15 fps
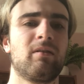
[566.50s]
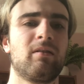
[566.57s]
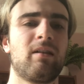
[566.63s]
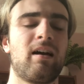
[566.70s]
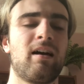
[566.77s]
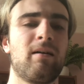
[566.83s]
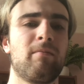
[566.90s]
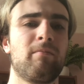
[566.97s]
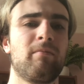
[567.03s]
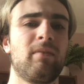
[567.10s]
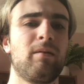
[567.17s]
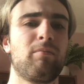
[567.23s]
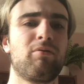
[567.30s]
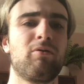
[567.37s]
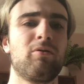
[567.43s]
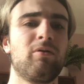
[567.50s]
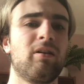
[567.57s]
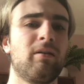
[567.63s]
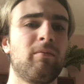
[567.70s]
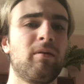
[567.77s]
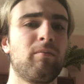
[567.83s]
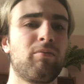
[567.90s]

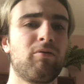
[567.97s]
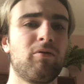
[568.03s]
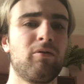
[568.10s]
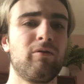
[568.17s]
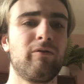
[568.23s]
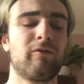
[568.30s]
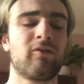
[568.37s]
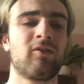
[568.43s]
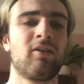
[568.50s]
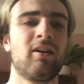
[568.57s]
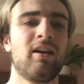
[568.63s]
improved,